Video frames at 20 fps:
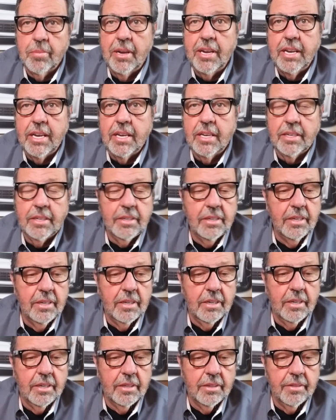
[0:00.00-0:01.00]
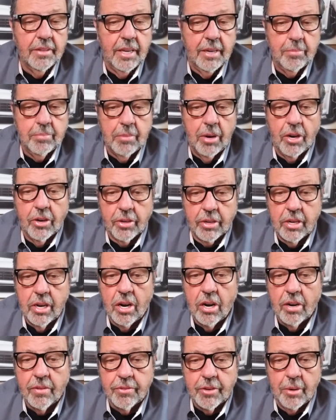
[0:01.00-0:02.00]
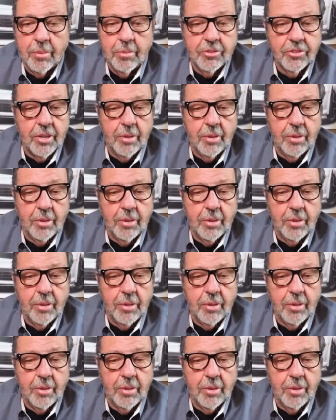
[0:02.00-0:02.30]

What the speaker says: man that bought a car from us.